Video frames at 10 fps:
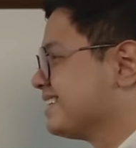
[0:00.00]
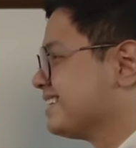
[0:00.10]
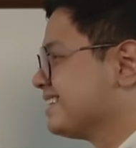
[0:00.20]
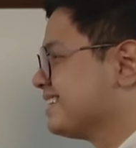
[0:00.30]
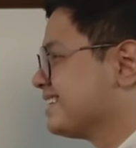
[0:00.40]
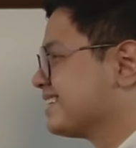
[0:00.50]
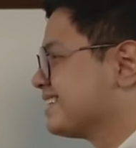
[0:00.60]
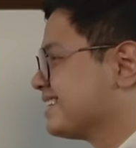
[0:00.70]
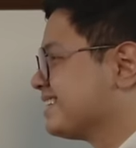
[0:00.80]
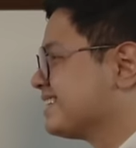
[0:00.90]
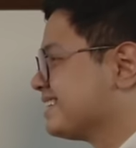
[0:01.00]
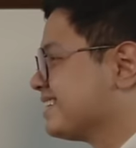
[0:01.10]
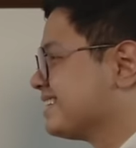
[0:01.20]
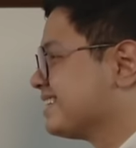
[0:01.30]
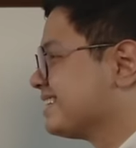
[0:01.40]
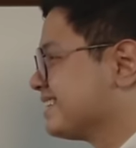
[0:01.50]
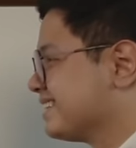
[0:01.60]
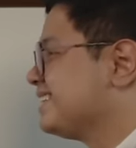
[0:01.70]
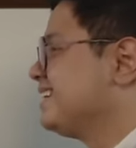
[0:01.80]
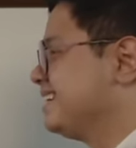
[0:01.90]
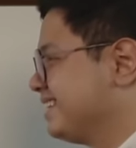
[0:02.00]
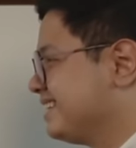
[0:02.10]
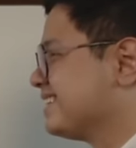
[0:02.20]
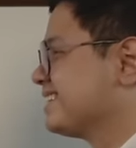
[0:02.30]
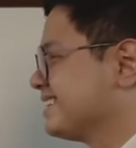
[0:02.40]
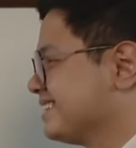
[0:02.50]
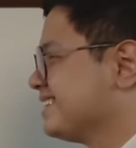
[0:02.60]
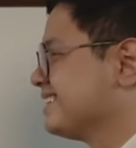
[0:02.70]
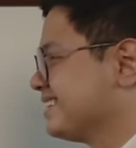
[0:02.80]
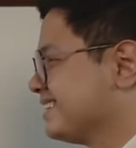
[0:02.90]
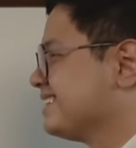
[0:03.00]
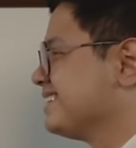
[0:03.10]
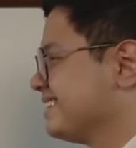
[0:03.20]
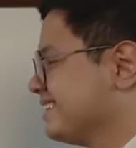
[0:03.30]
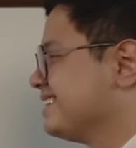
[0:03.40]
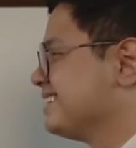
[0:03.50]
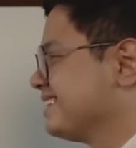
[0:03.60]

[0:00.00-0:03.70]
This person isn't speaking.